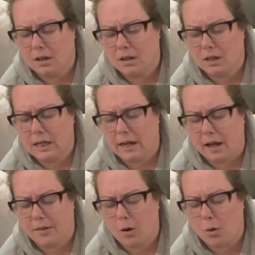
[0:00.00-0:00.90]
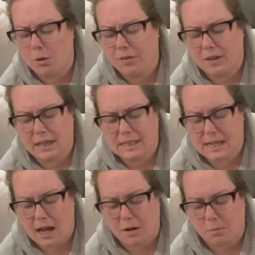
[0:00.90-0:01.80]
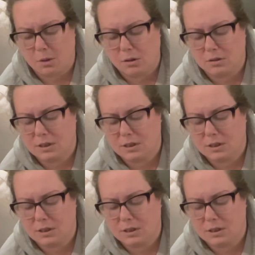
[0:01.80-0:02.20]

yeah, the whole thing is edible.